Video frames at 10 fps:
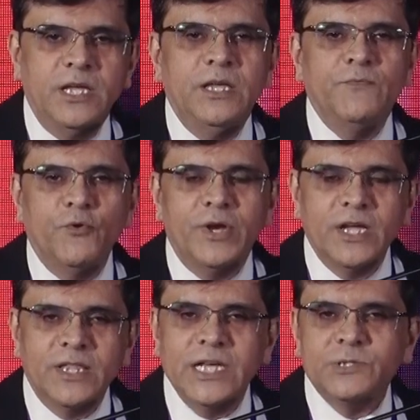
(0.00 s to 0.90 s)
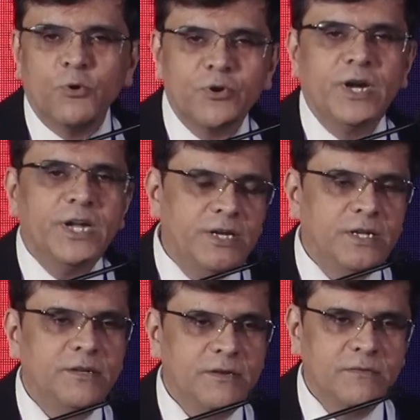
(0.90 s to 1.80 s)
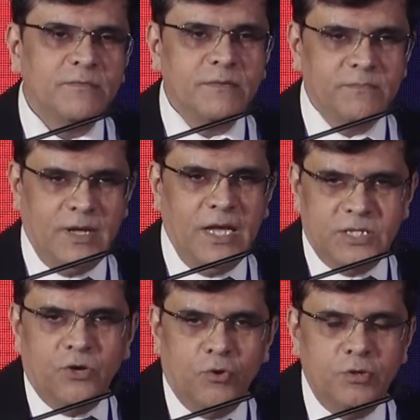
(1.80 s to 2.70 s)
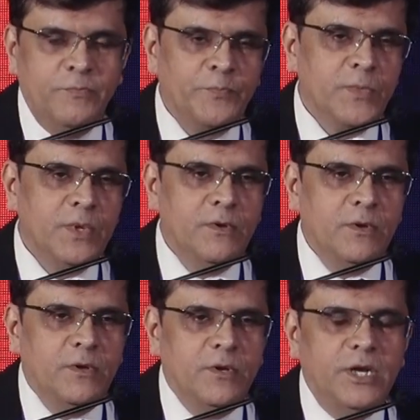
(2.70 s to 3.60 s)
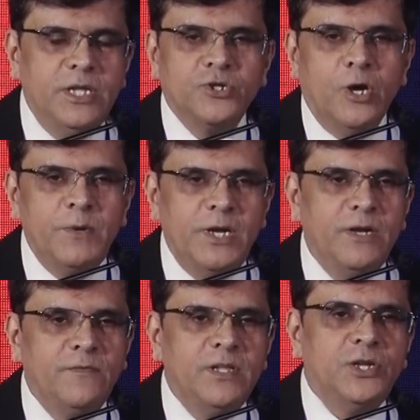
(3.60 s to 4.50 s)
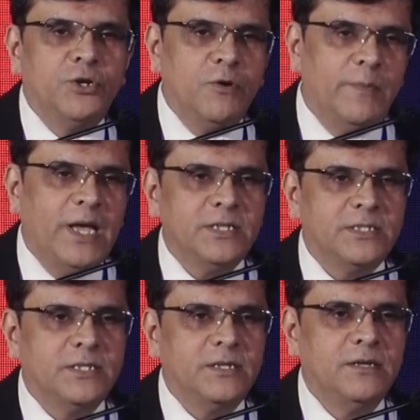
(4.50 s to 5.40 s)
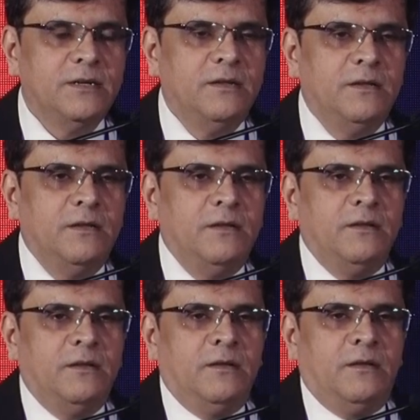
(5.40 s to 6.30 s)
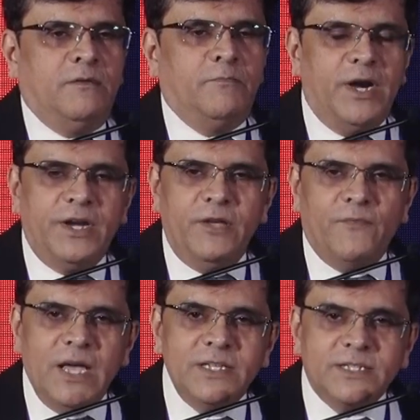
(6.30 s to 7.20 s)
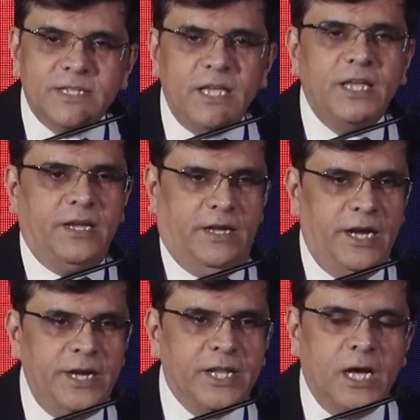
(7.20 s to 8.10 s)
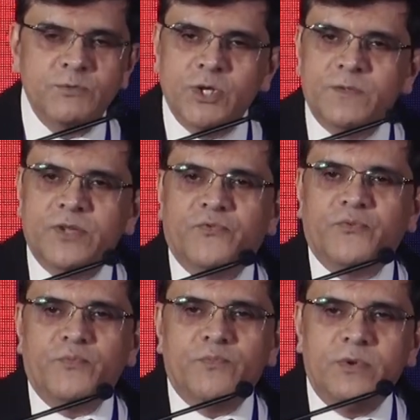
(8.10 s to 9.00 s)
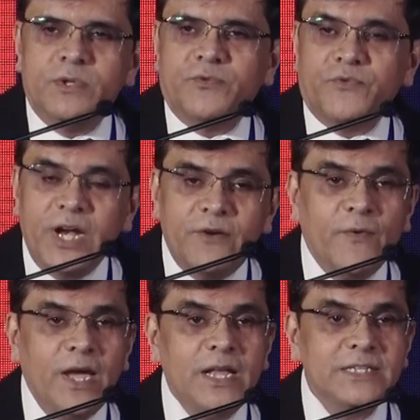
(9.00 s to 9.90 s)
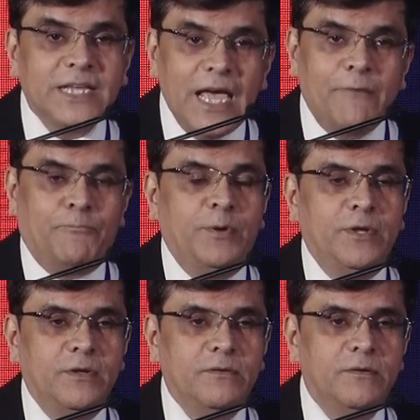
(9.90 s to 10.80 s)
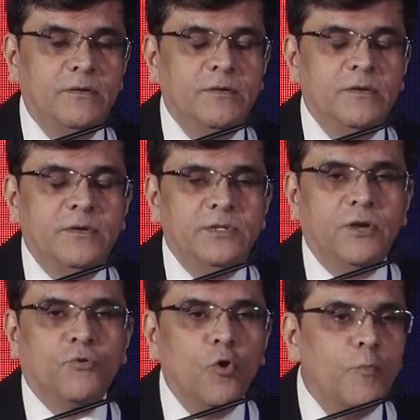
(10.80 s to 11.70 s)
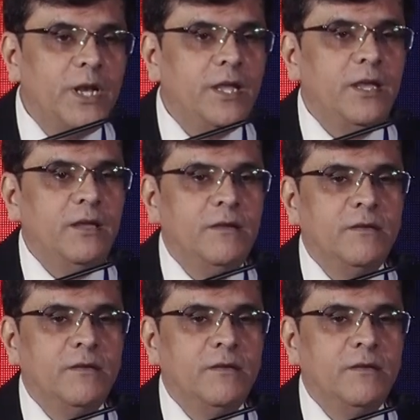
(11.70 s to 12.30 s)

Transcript: If you take the export credit as a whole, it is dominated by the scheduled banks. But if I see in terms of the trade finance gap, see globally,